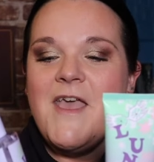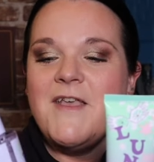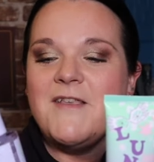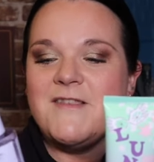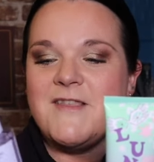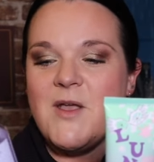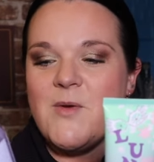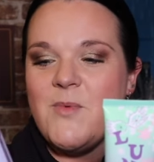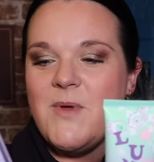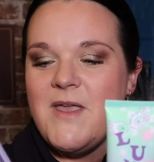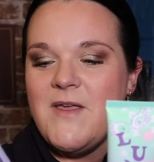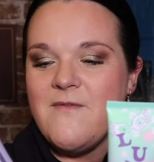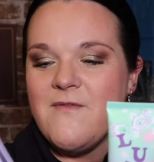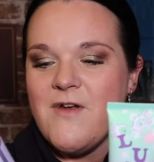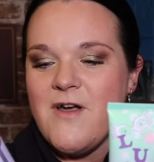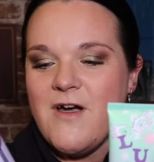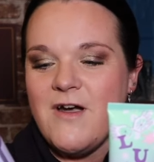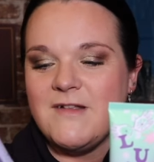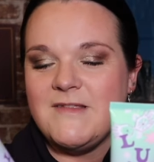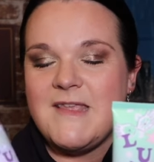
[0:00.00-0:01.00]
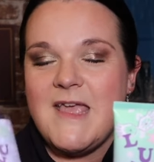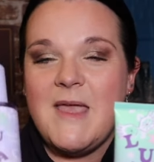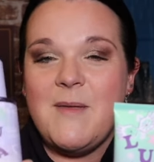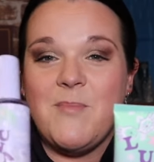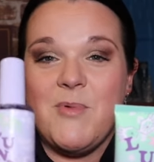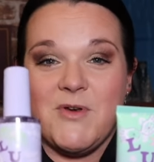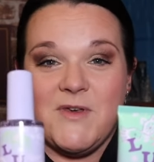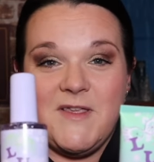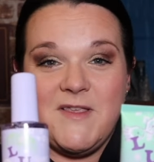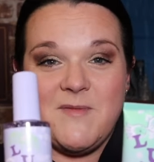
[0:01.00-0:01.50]
So we have got a
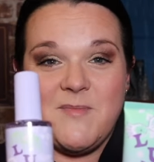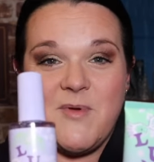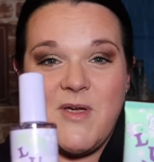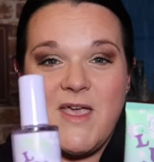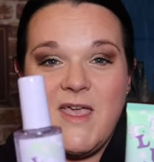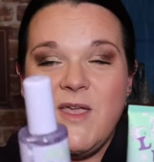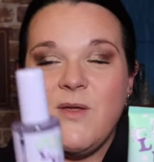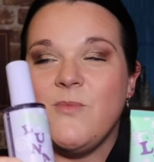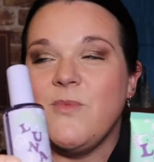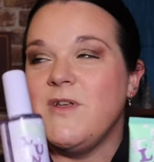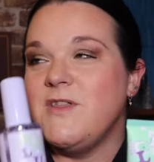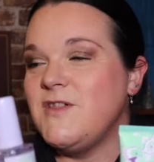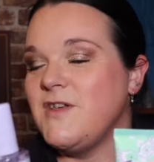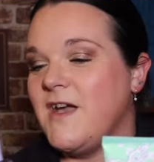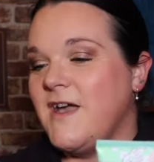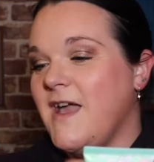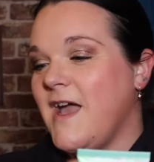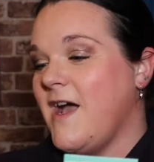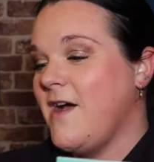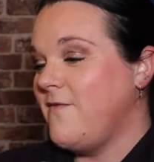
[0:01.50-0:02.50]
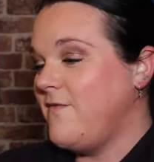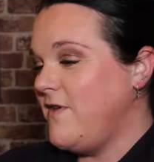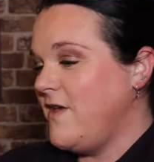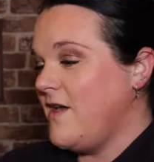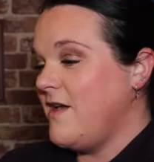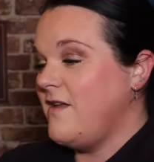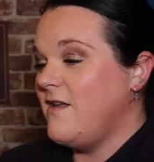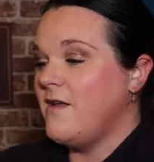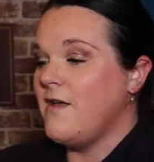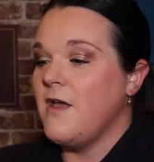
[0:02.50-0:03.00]
body spray, which I have,
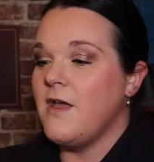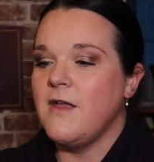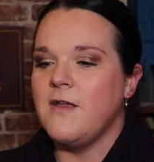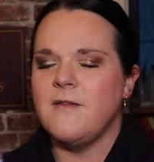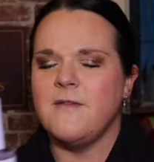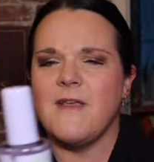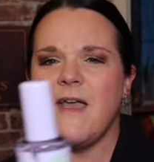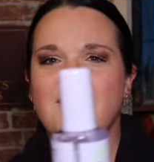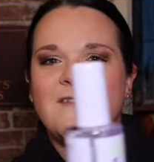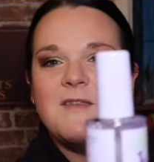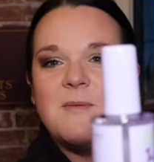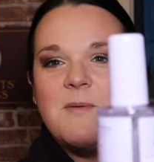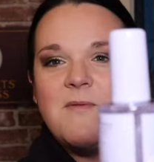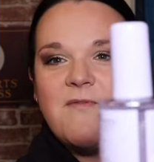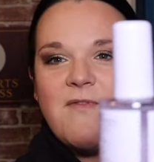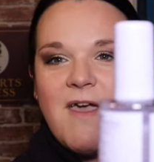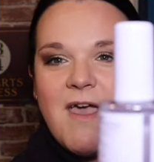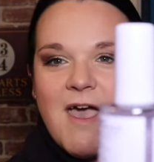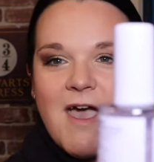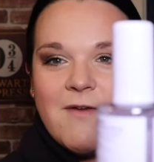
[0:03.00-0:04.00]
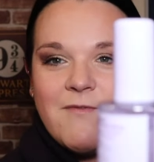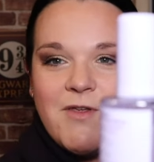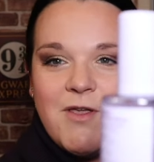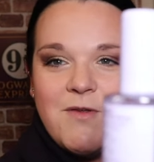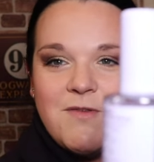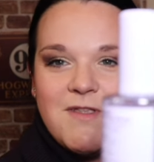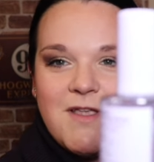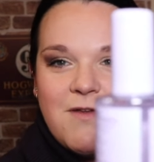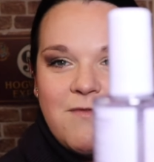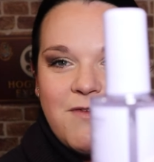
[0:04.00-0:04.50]
used. to be fair, I've
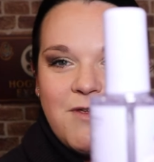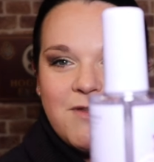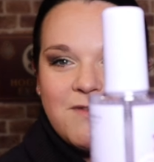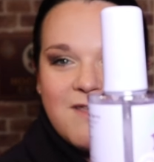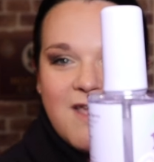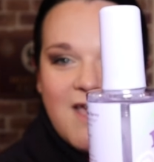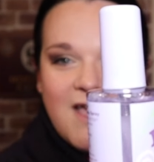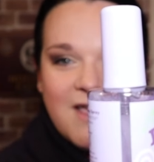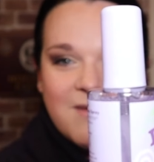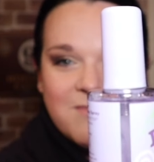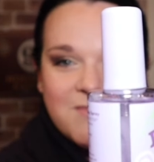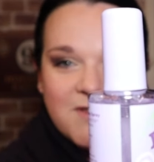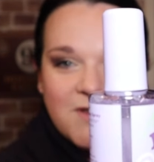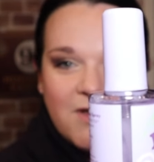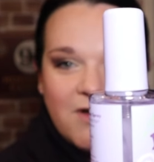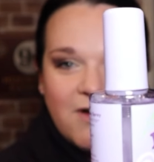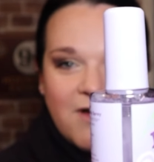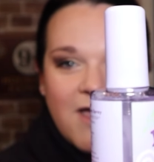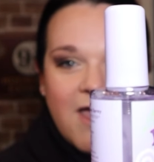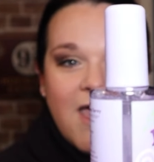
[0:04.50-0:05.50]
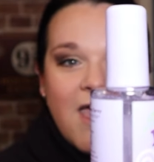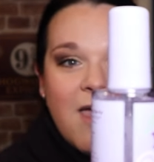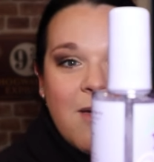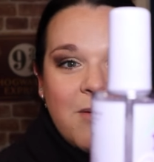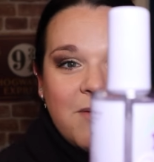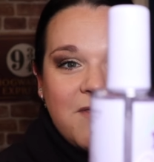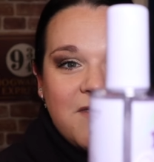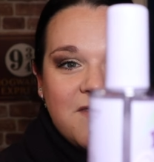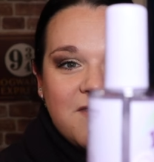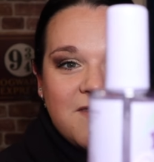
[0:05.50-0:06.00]
used it a few times, lot,
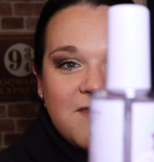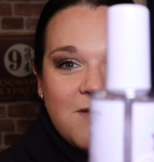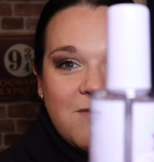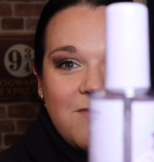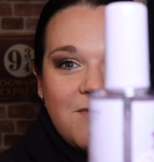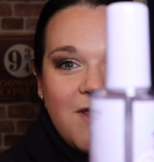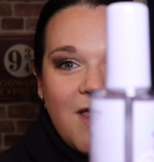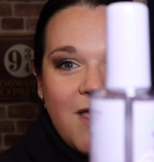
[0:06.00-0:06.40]
but there's still